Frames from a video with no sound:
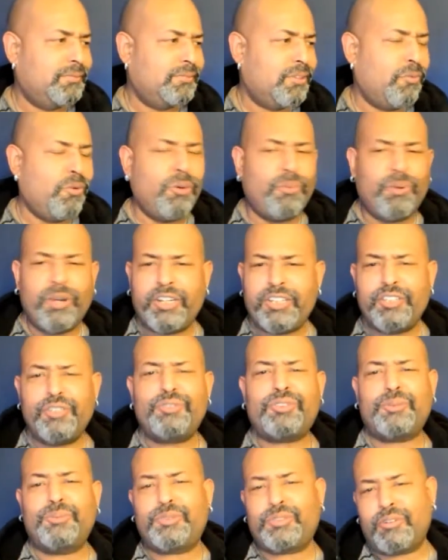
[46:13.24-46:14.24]
Well, what do you
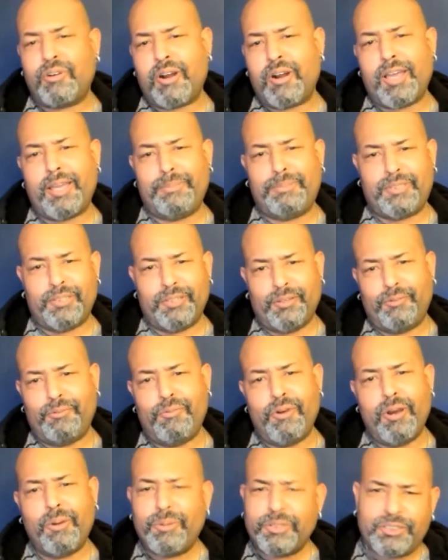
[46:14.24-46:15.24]
subscribe to?
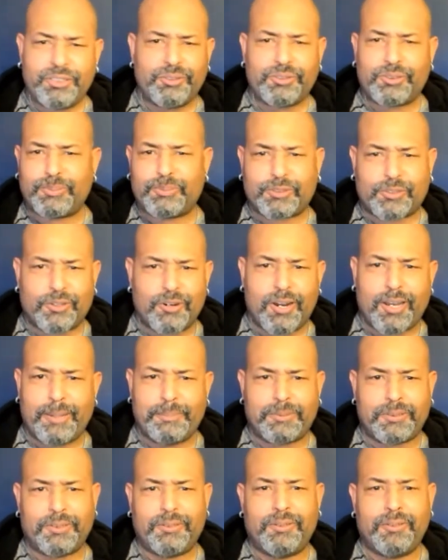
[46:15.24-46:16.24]
What would you subscribe
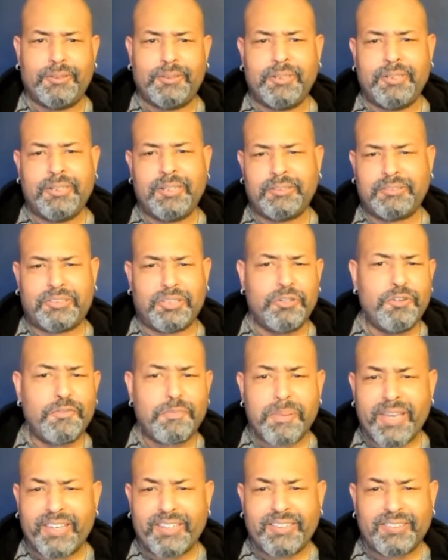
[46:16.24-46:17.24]
to?
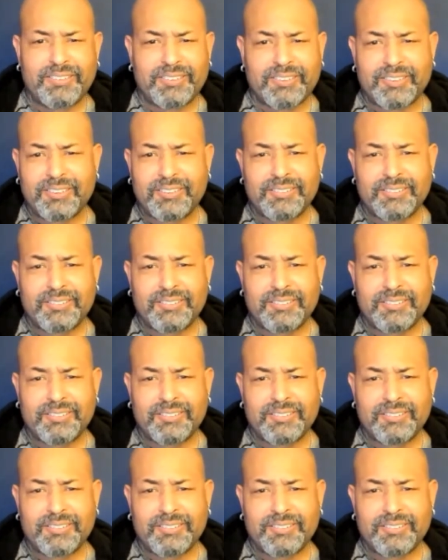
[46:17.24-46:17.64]
Toothpaste?